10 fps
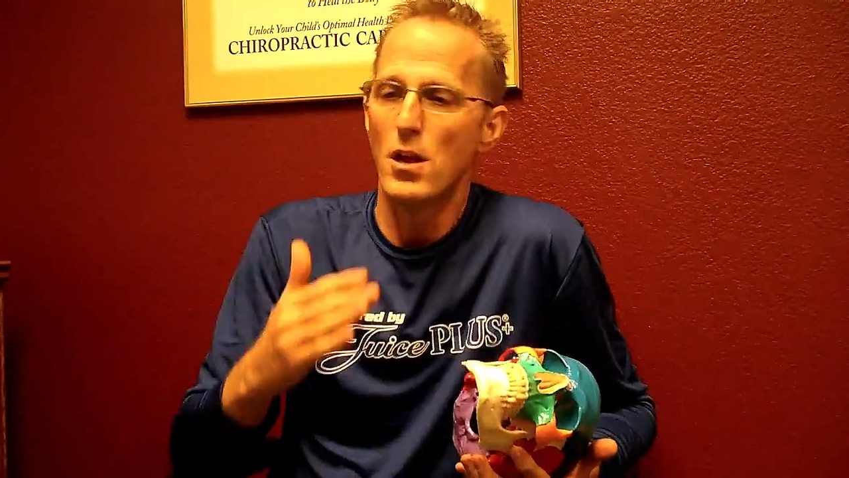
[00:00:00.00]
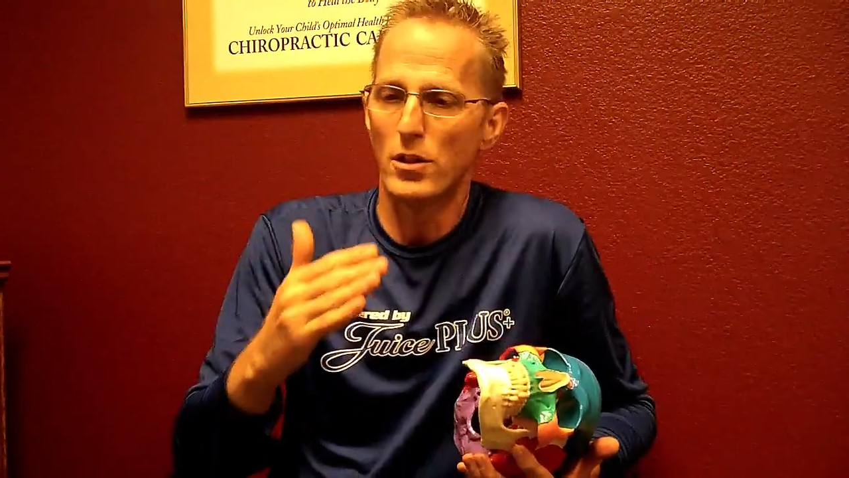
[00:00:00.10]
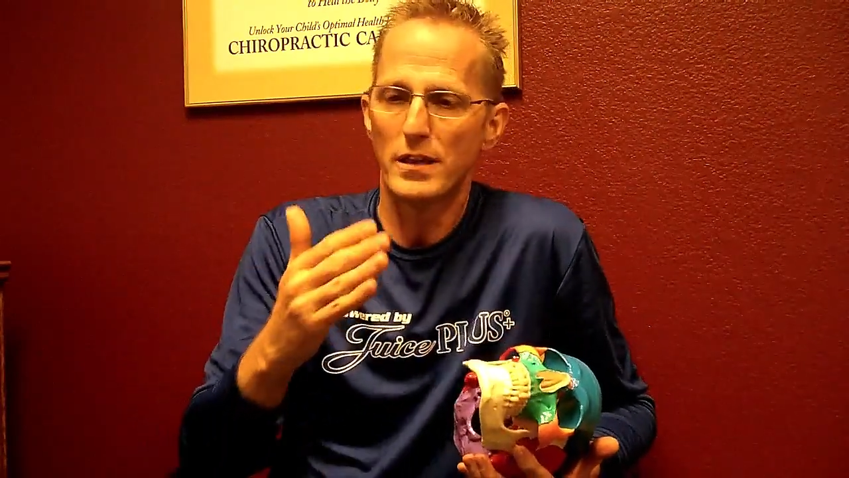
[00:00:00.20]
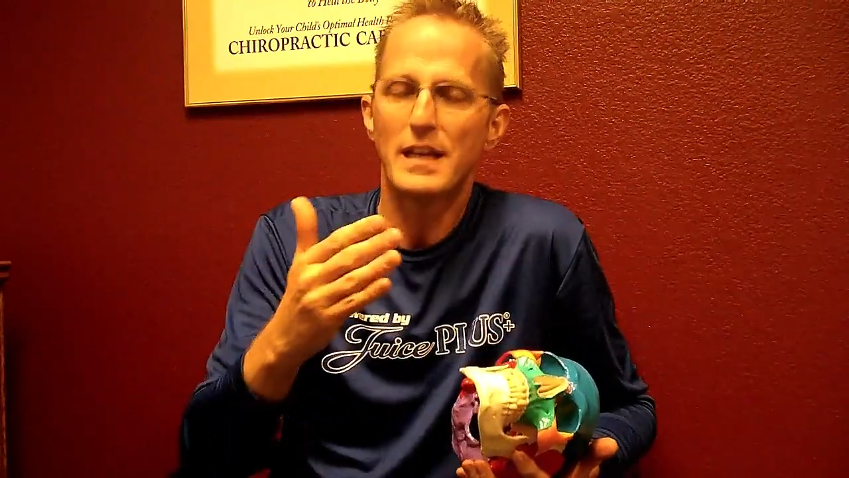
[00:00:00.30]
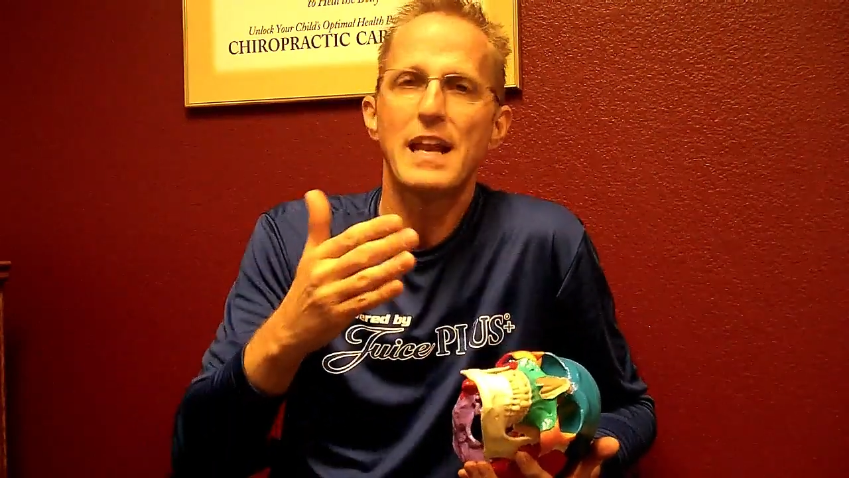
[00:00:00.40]

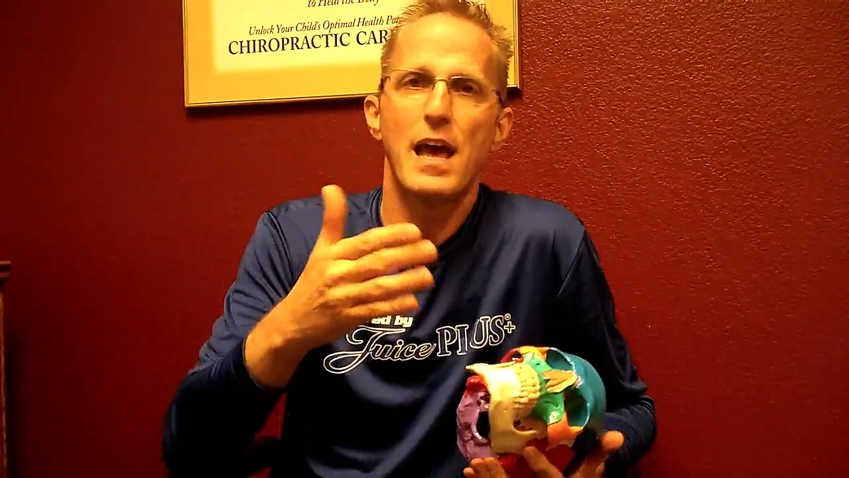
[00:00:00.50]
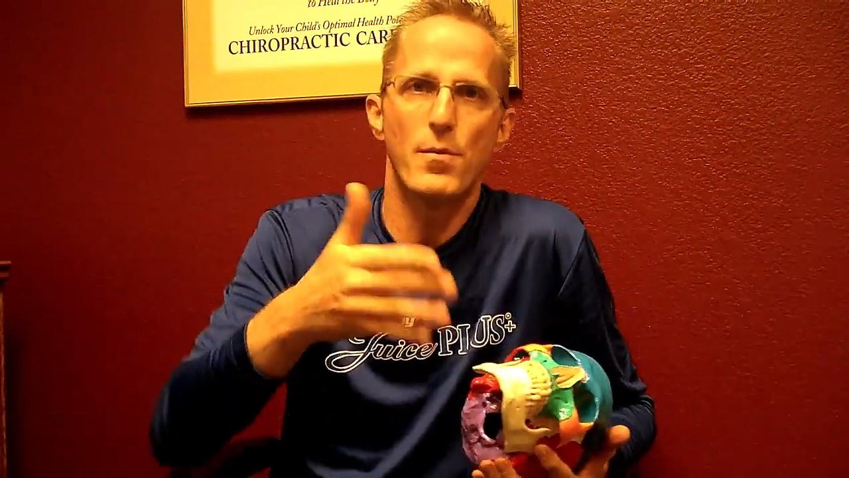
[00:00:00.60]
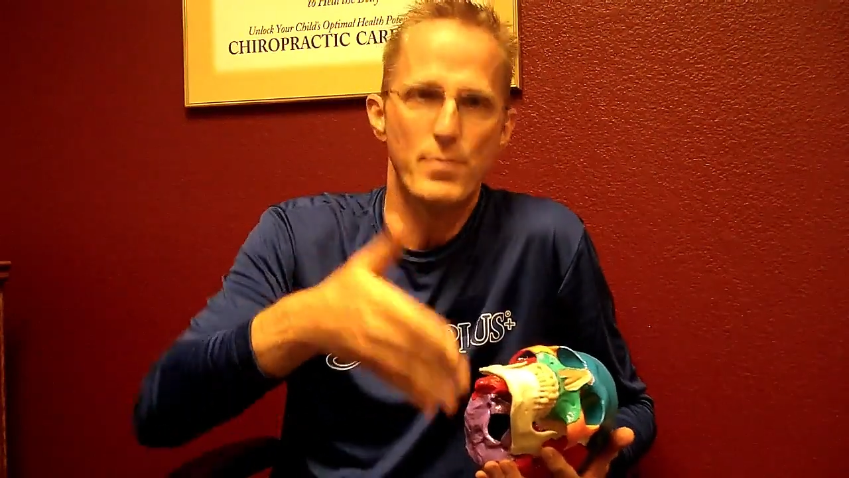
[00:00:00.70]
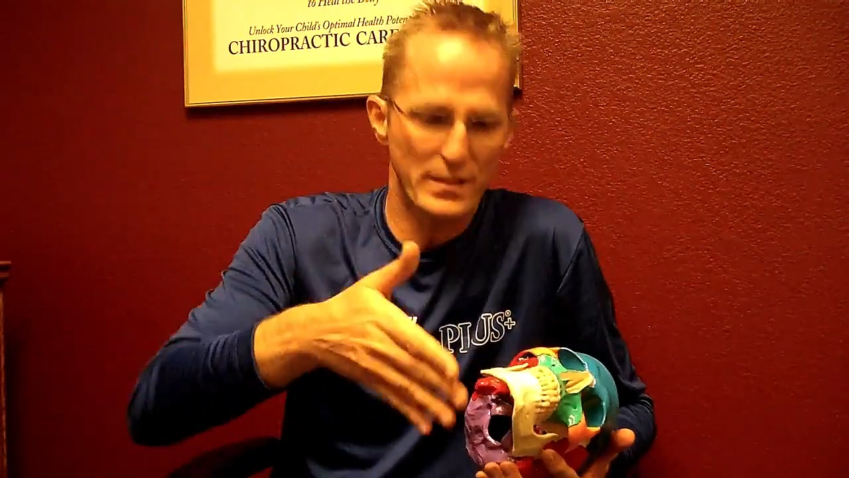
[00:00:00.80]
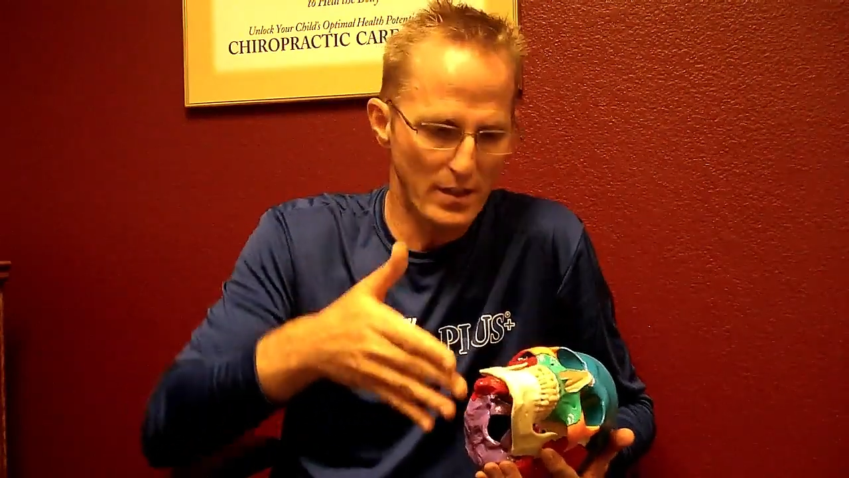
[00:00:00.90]
looking at
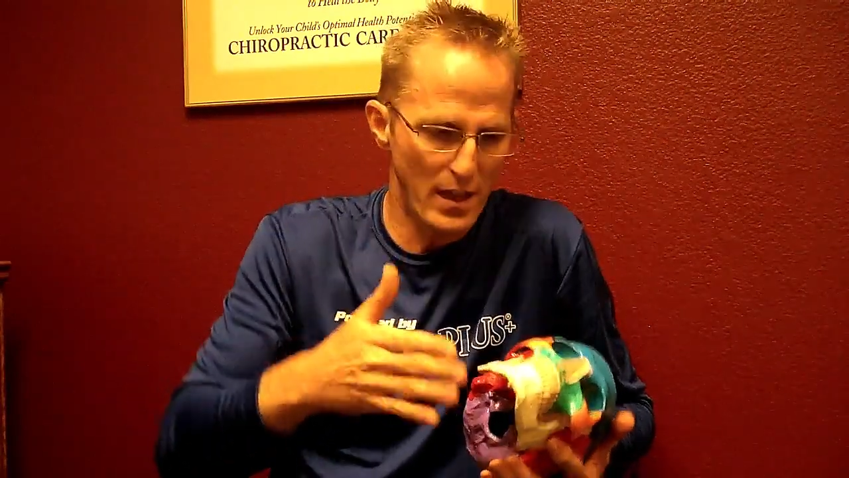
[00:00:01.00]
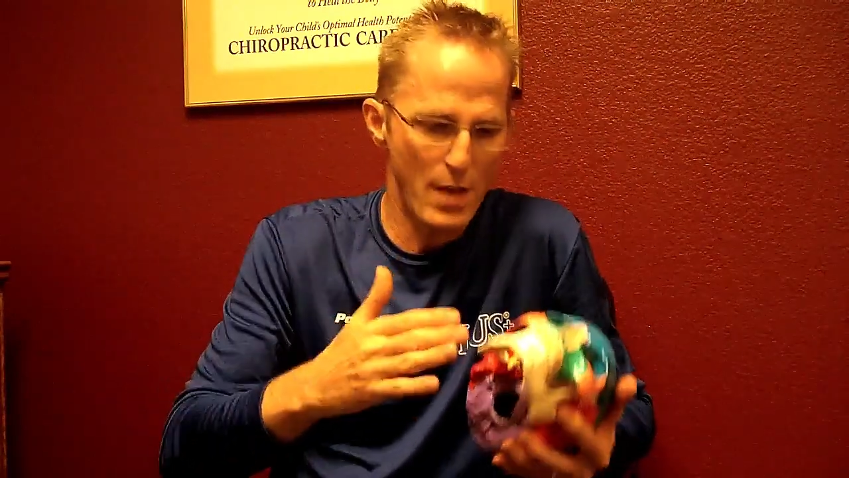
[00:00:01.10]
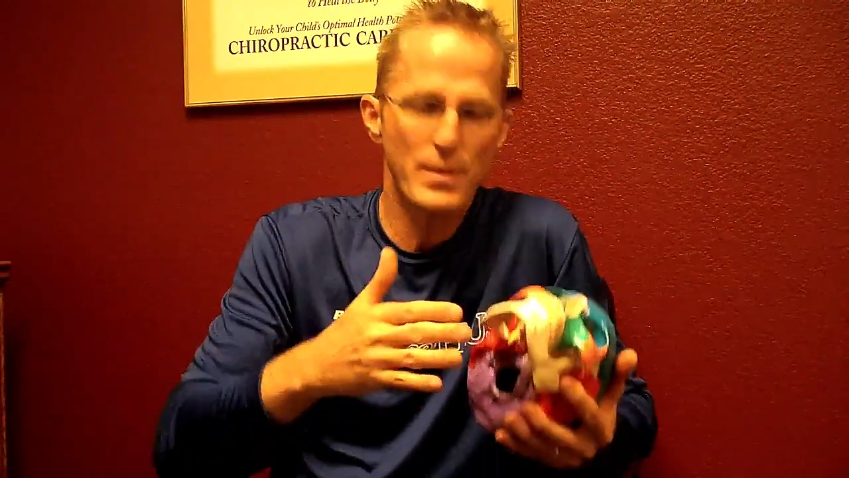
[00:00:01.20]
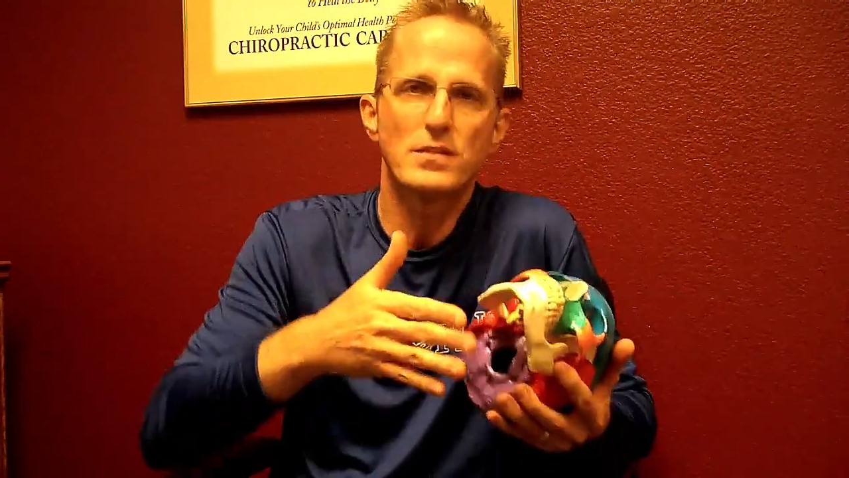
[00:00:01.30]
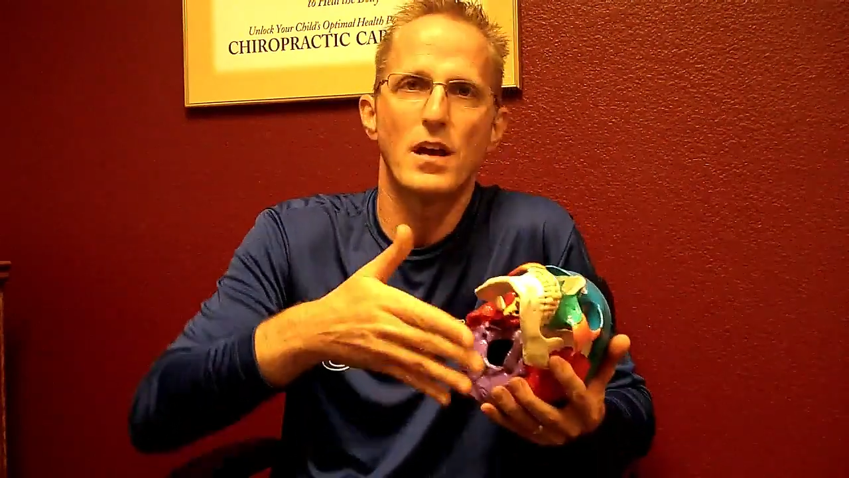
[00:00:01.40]

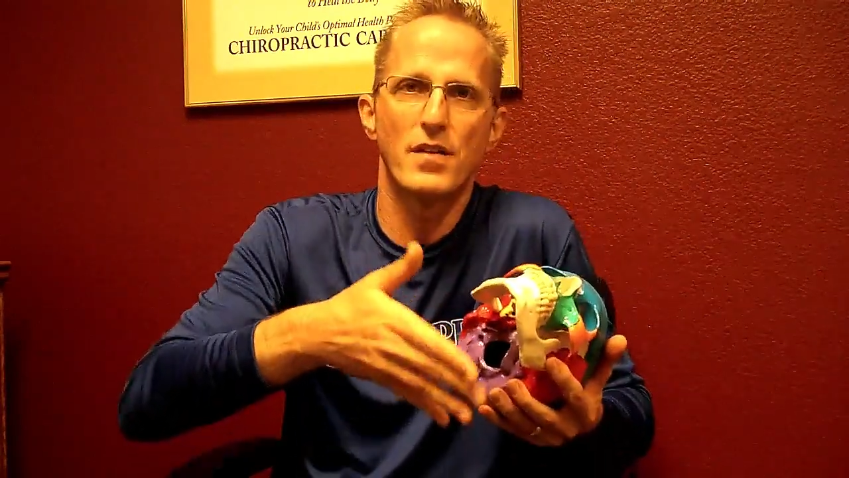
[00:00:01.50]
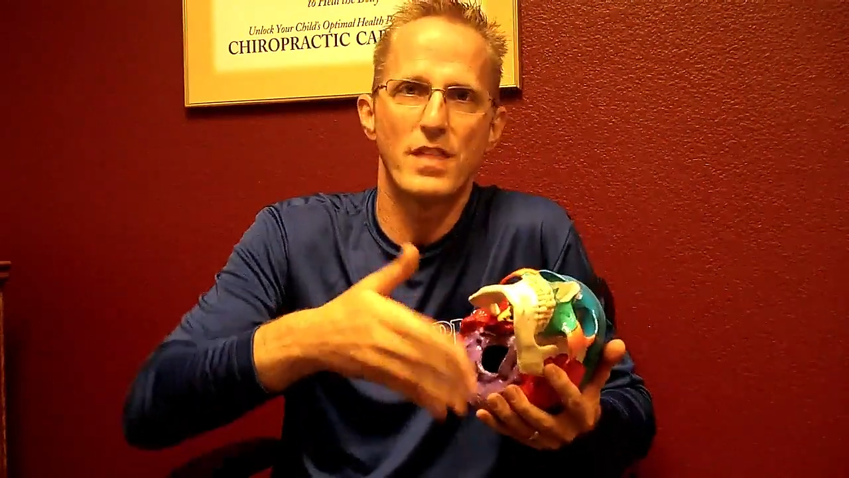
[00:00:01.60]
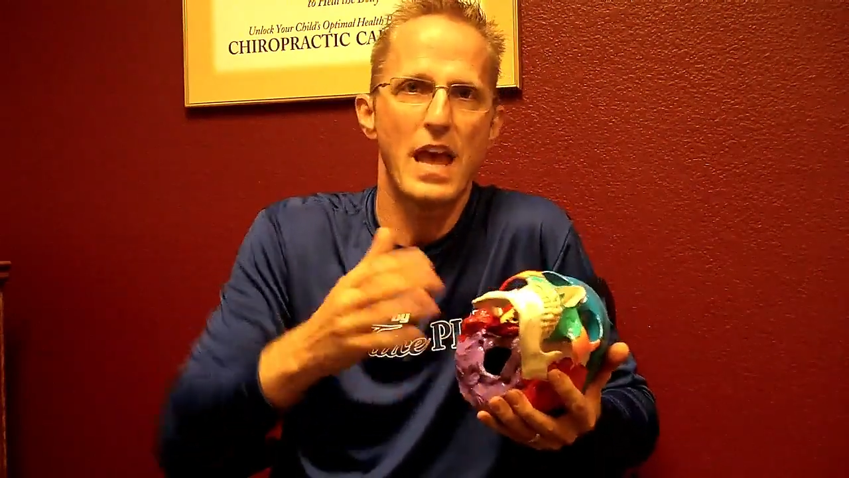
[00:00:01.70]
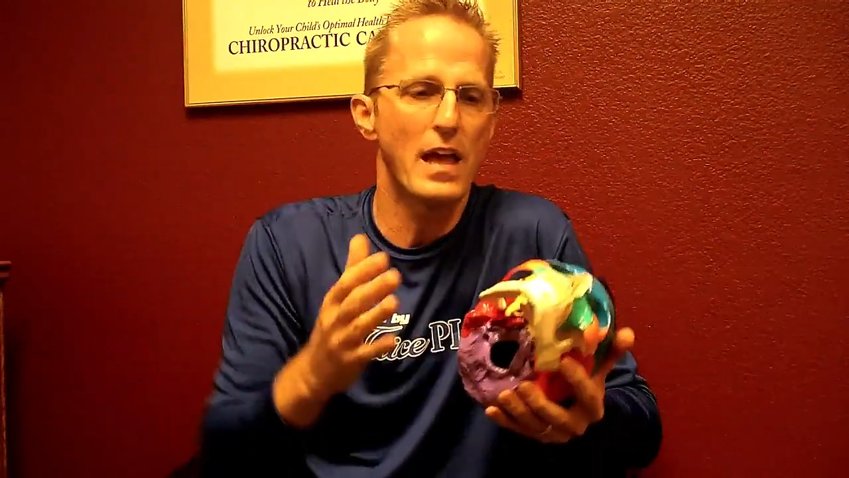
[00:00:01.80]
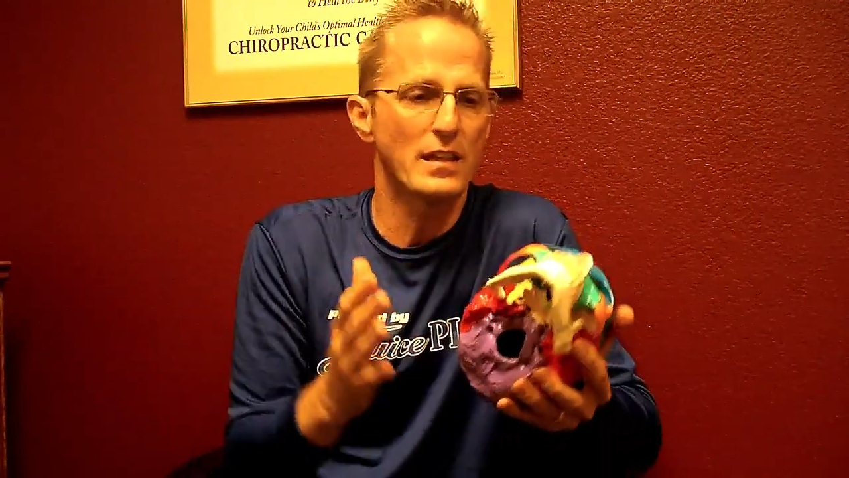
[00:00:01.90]
misalignments of
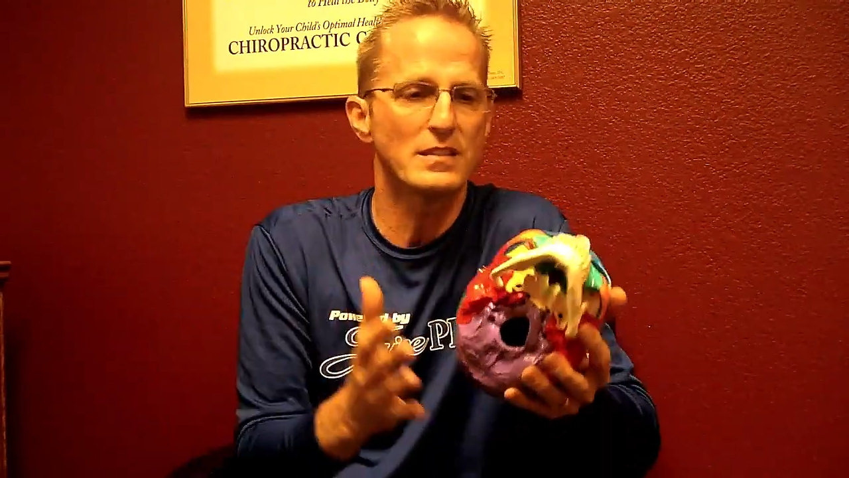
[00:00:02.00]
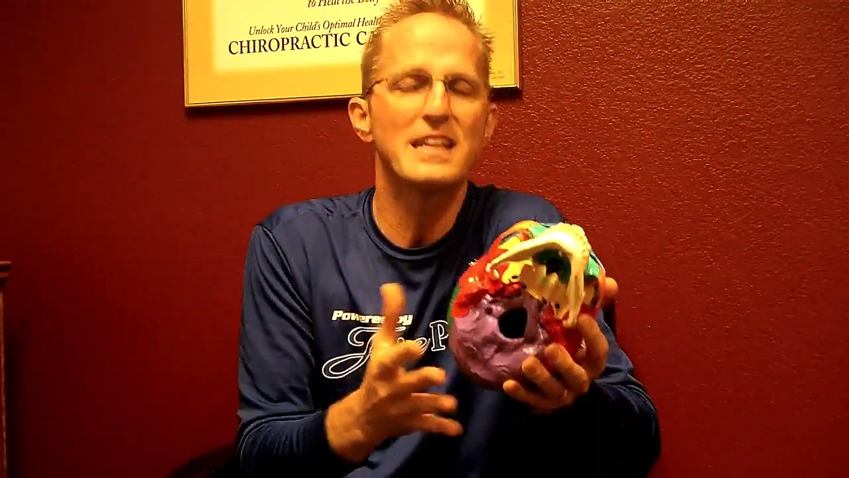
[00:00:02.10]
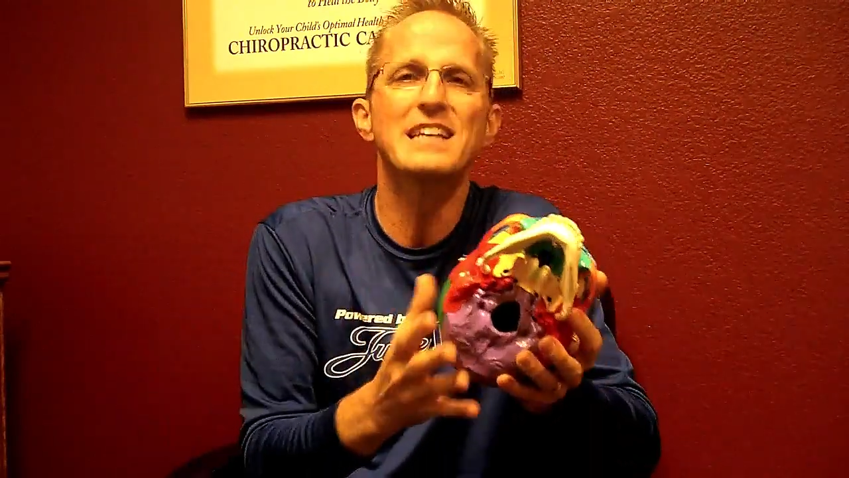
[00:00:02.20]
the atlas.